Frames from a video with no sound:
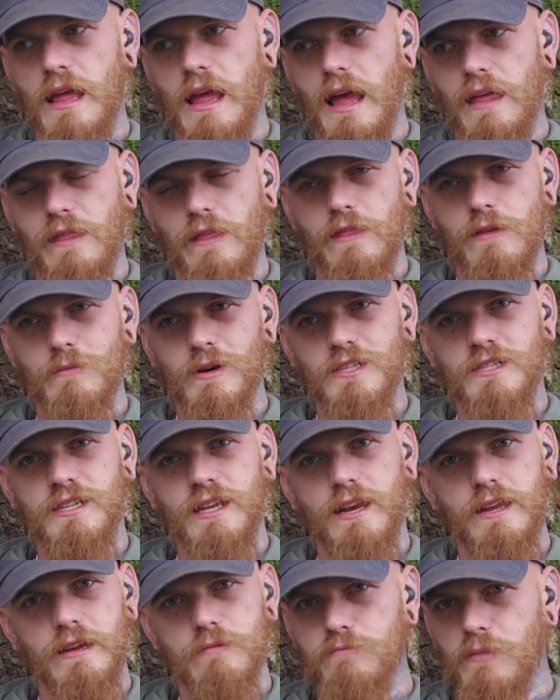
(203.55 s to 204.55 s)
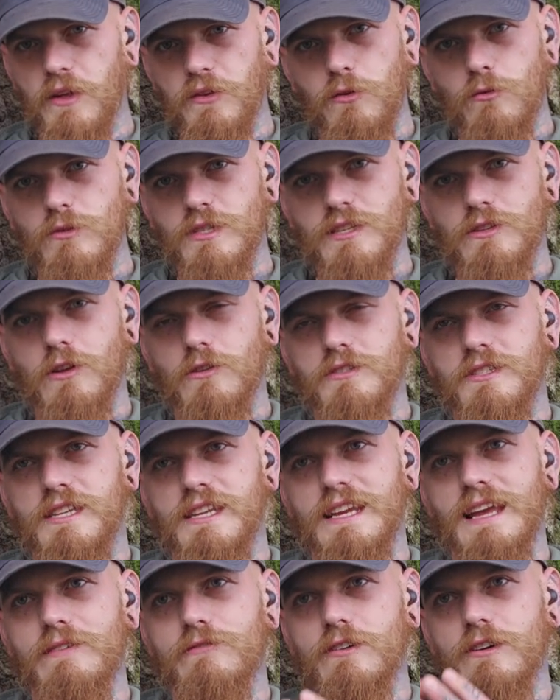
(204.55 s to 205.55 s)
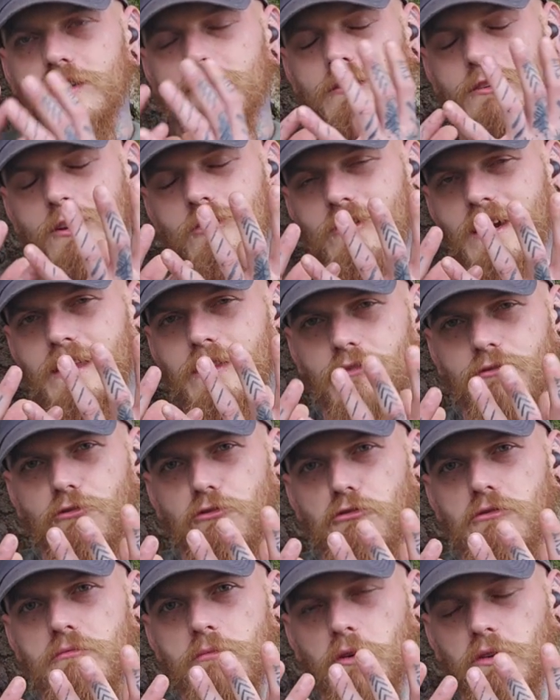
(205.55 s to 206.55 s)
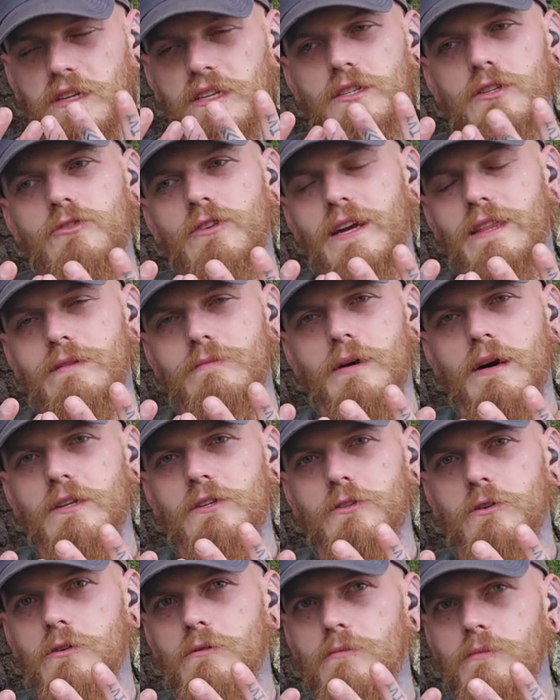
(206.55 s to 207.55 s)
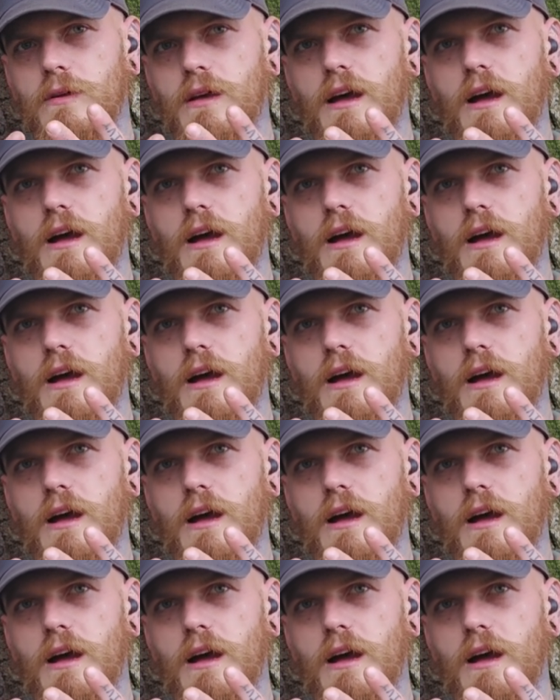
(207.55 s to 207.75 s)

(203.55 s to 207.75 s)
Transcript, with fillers: and then the mycelium bundles and knots together to create the fruiting body to create the mushroom.